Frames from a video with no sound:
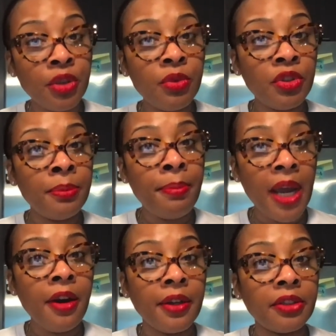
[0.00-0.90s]
she was
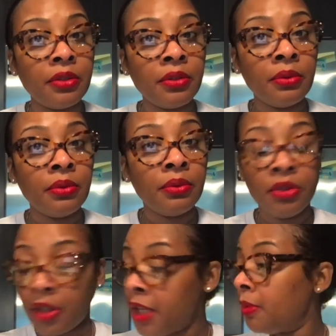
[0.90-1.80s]
embarrassed.
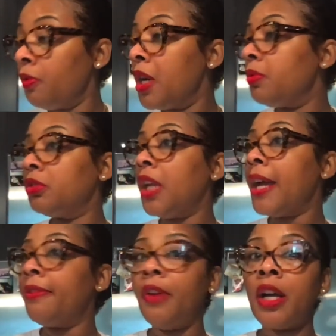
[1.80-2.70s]
Teena Marie was
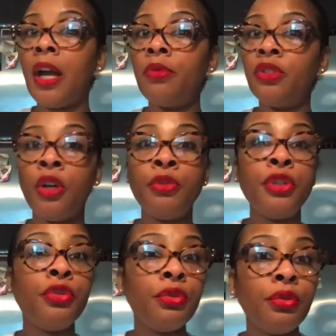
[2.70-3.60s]
like, fuck, I was only
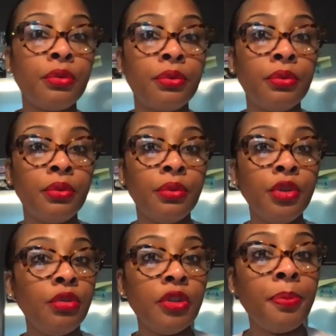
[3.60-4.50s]
two.
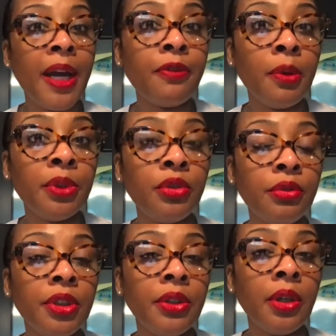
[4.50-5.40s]
What you expect from a
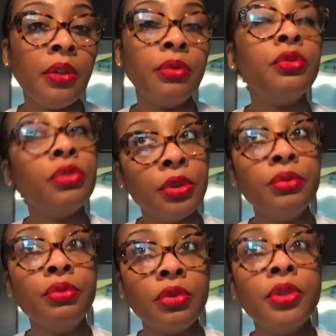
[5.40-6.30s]
two-year-old?
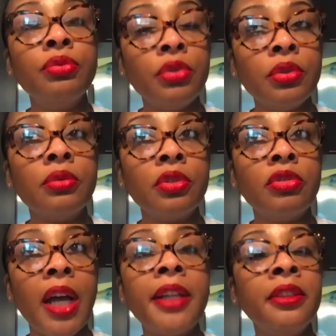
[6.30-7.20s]
True.
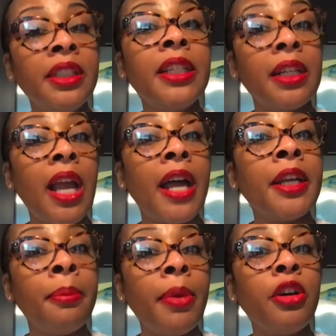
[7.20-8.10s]
Because I done did a lot of
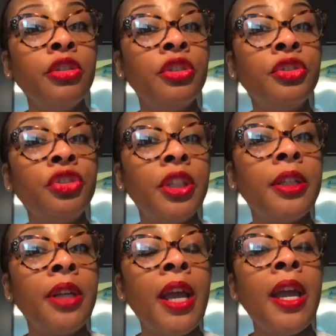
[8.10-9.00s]
embarrassing
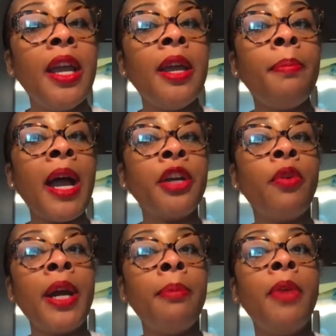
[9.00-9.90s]
shit at my
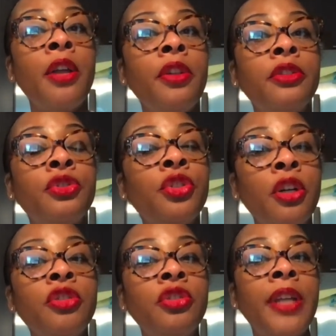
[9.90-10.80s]
grandmother's
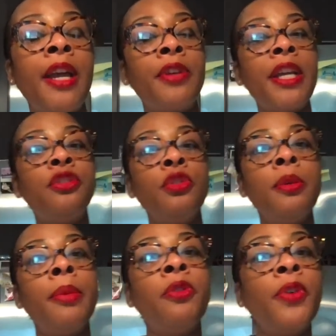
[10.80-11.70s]
church down there to the
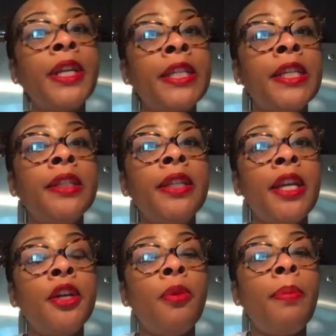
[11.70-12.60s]
Meridian
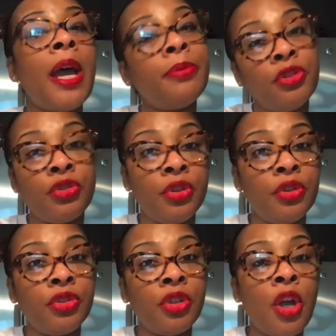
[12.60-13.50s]
Hill Baptist
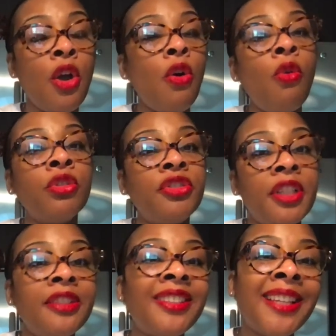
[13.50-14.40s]
Church on
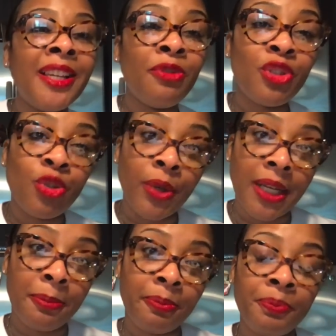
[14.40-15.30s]
16th Street.